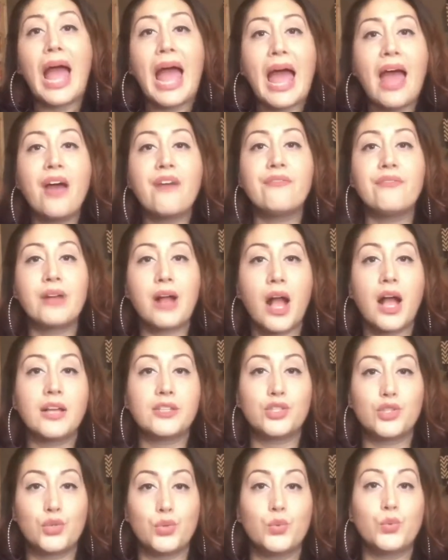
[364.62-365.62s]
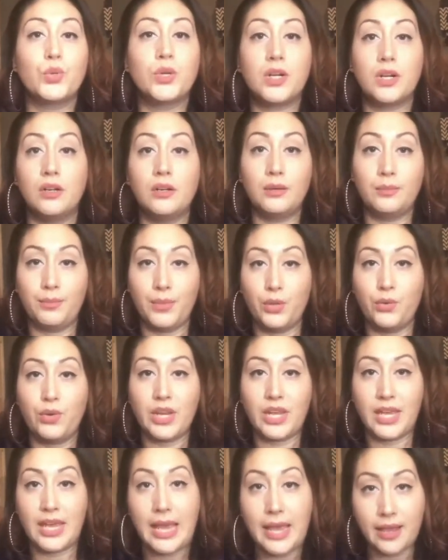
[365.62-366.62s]
have got to
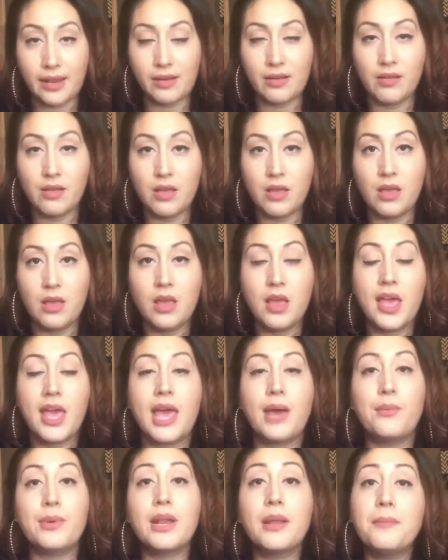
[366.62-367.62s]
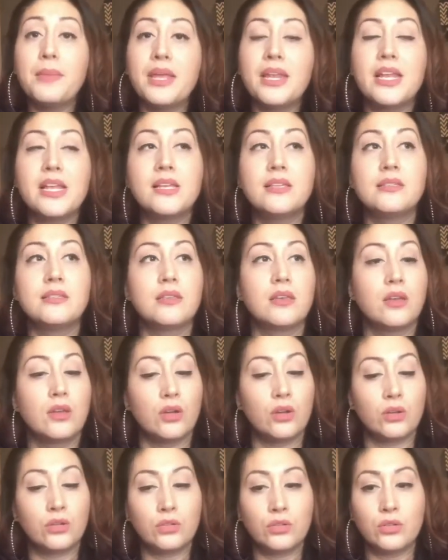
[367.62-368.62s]
communicate. And what I mean is,
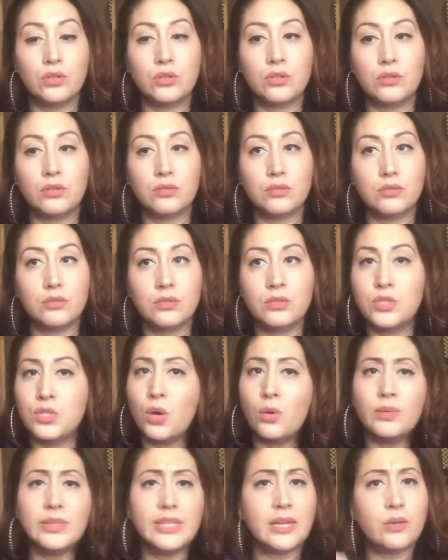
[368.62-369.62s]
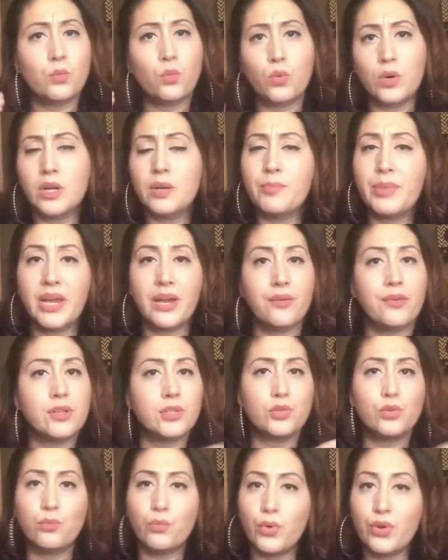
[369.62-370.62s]
don't let one
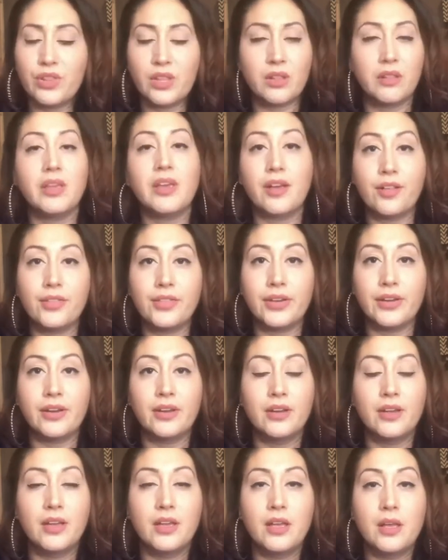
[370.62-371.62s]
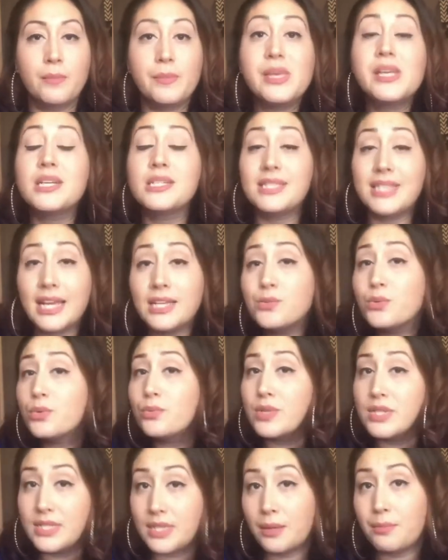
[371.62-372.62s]
parent do more than the other, because that's
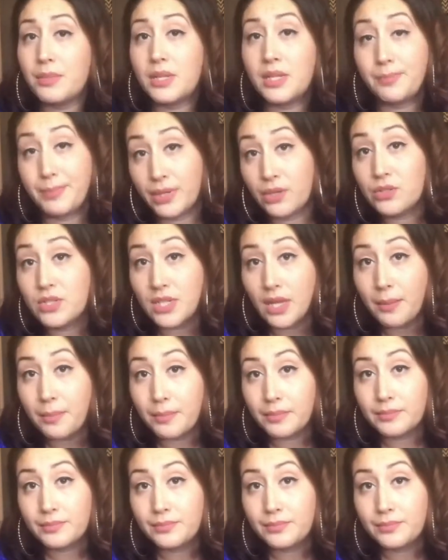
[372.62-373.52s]
when resentment builds up.